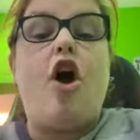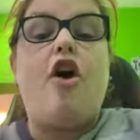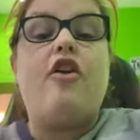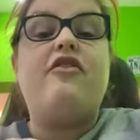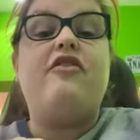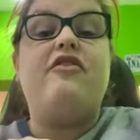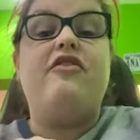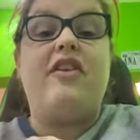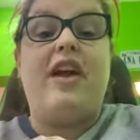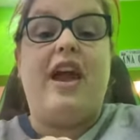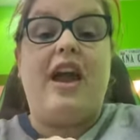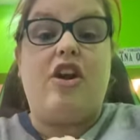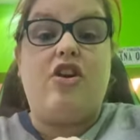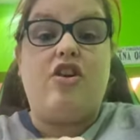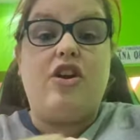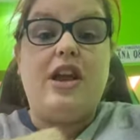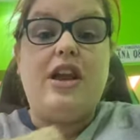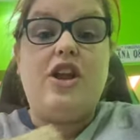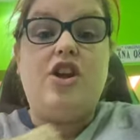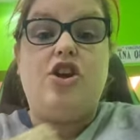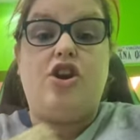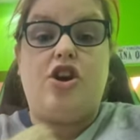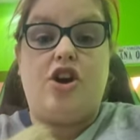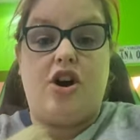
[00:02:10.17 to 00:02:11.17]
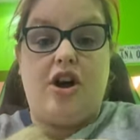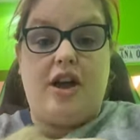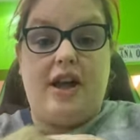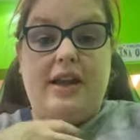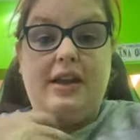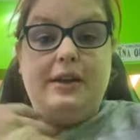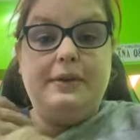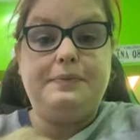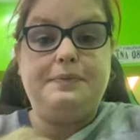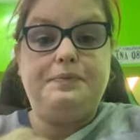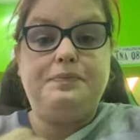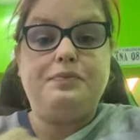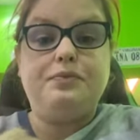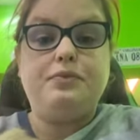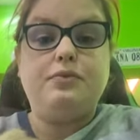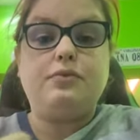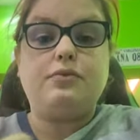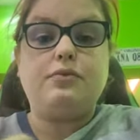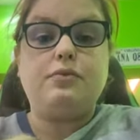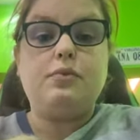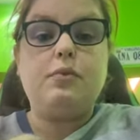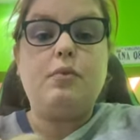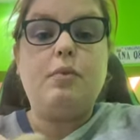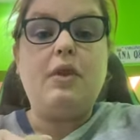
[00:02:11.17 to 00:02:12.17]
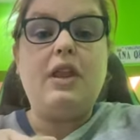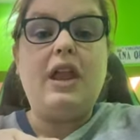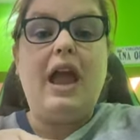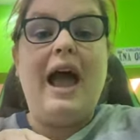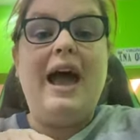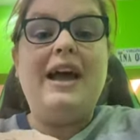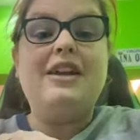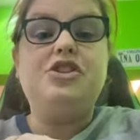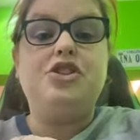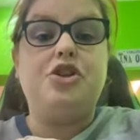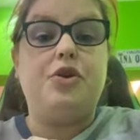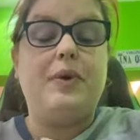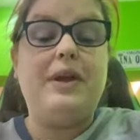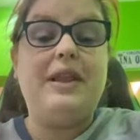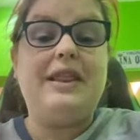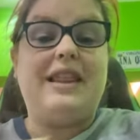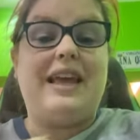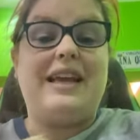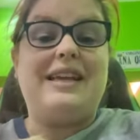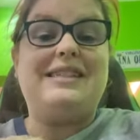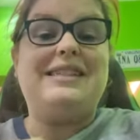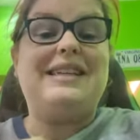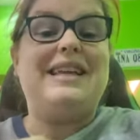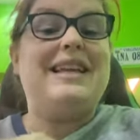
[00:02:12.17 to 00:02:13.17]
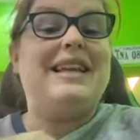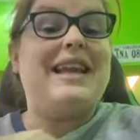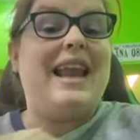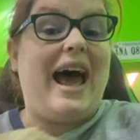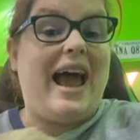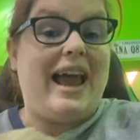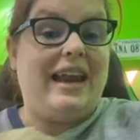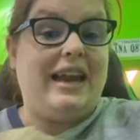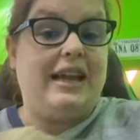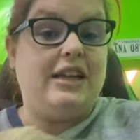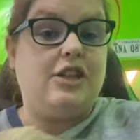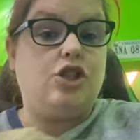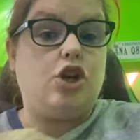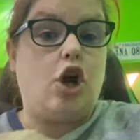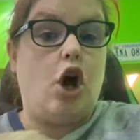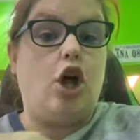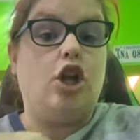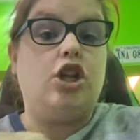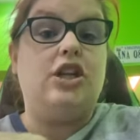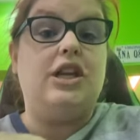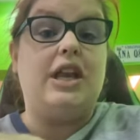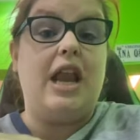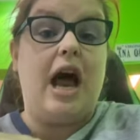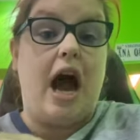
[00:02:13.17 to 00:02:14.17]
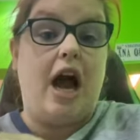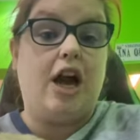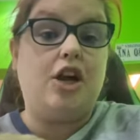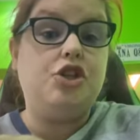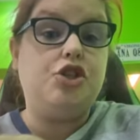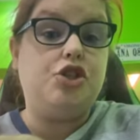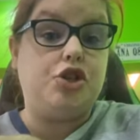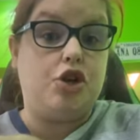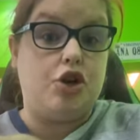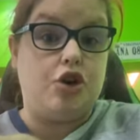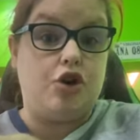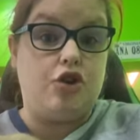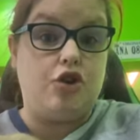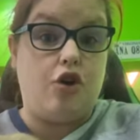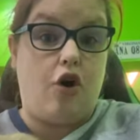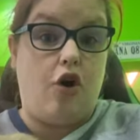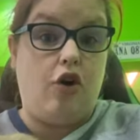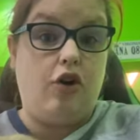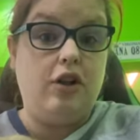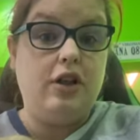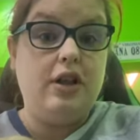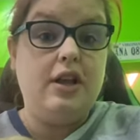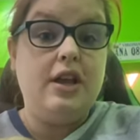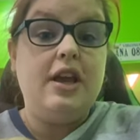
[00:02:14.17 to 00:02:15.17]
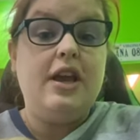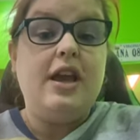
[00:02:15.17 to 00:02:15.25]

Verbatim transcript: are very good at doing things at night. It's called nocturnal.